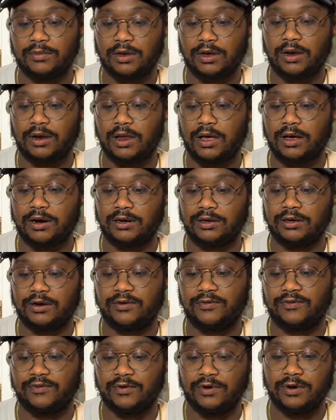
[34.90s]
a lot of
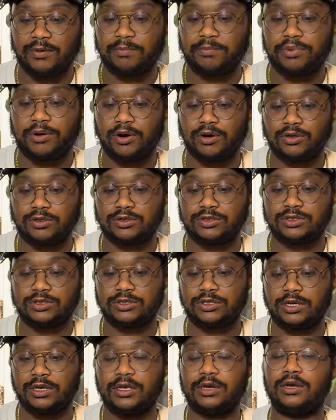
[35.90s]
different perks
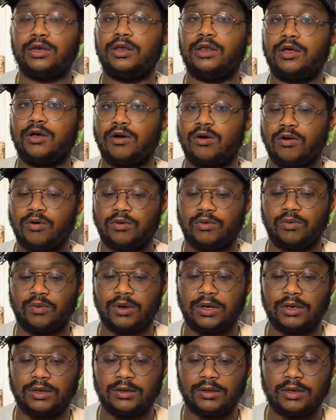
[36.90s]
in their own
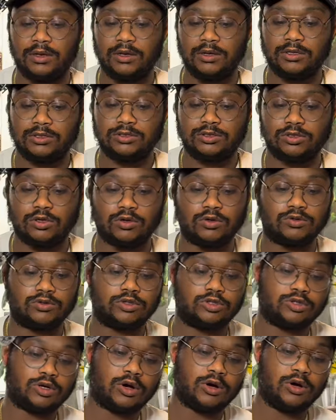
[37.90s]
way. So,
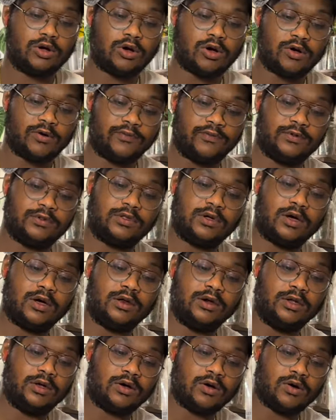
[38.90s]
starting off with the
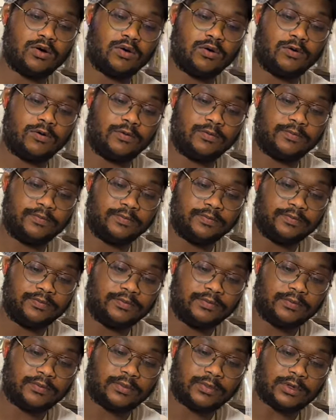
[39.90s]
honeycomb
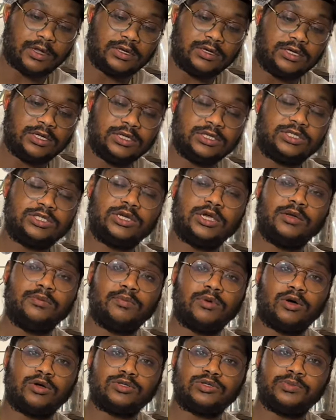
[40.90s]
D-shaped
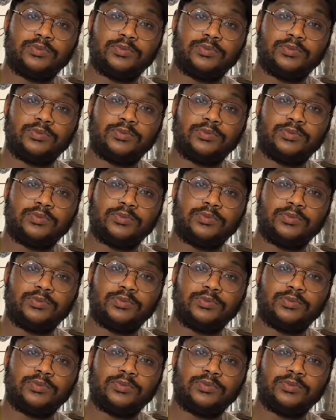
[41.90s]
moss